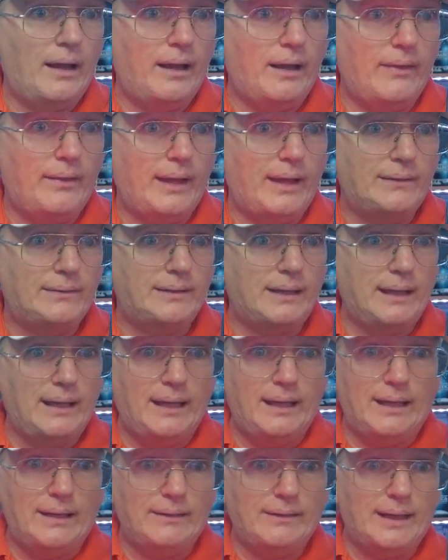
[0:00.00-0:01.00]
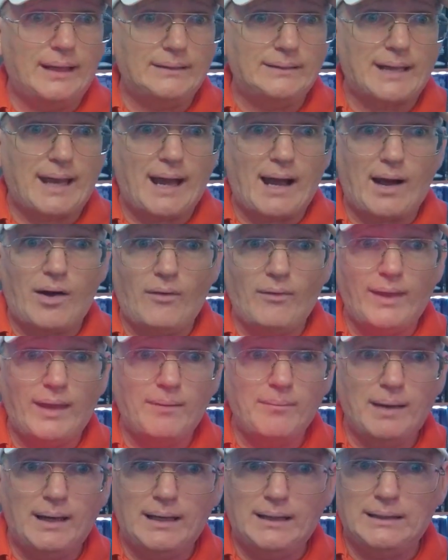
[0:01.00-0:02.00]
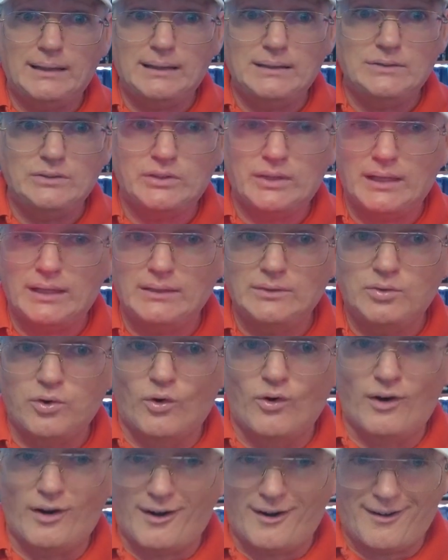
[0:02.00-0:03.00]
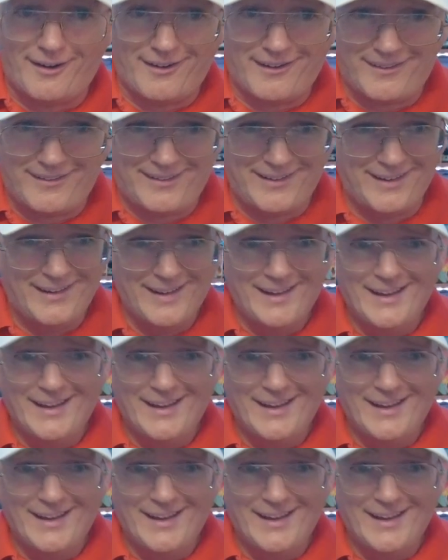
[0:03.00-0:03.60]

That's it. That's how they make these things work.